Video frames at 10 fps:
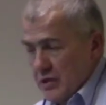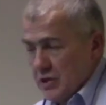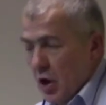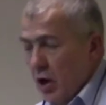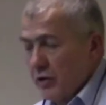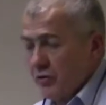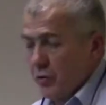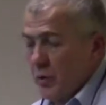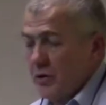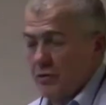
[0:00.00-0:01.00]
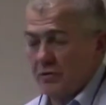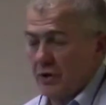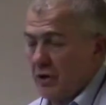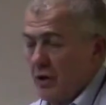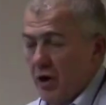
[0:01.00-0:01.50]
Scholars who are
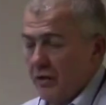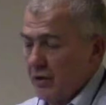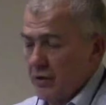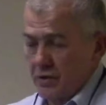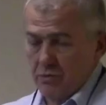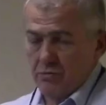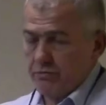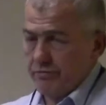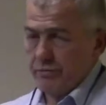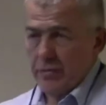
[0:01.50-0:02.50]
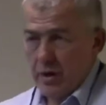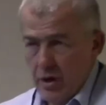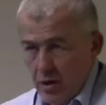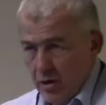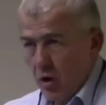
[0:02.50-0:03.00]
interested in all this
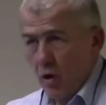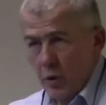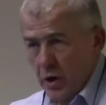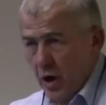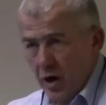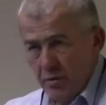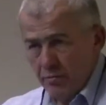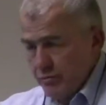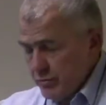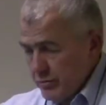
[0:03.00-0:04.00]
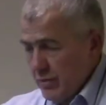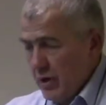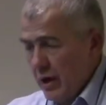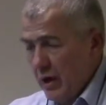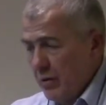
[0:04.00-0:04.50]
OER
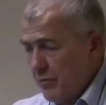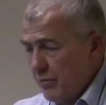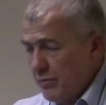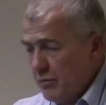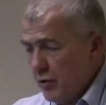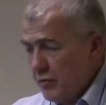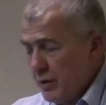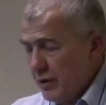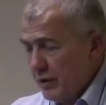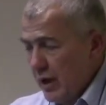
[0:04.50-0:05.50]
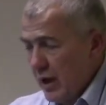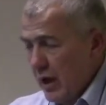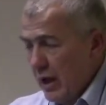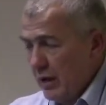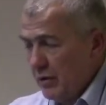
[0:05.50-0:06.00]
uh, movement
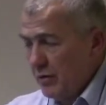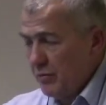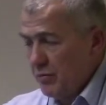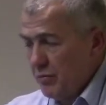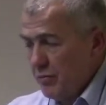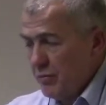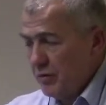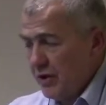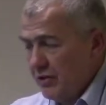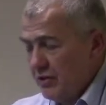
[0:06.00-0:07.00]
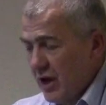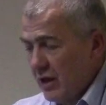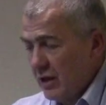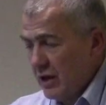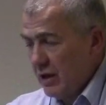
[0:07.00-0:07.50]
and
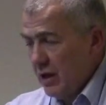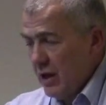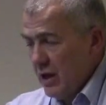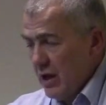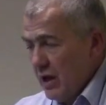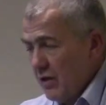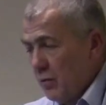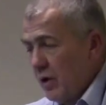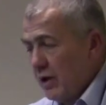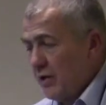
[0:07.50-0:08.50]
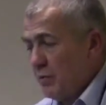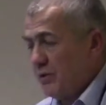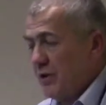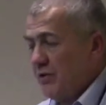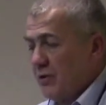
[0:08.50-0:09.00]
potentiality, as well as
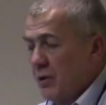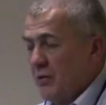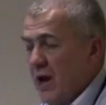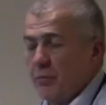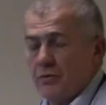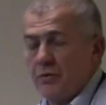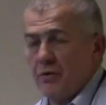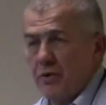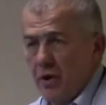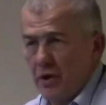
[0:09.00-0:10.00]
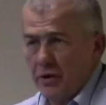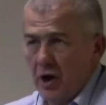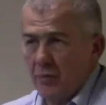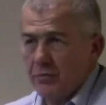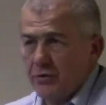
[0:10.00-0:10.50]
potential adapters and
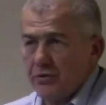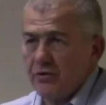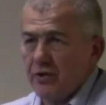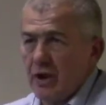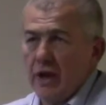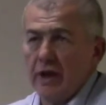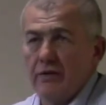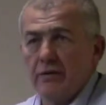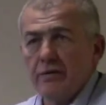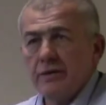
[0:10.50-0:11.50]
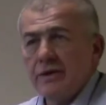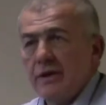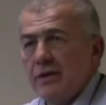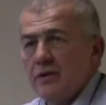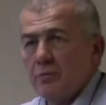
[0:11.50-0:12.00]
adopters and
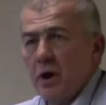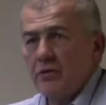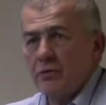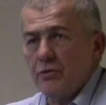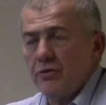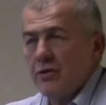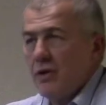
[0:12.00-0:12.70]
sponsors.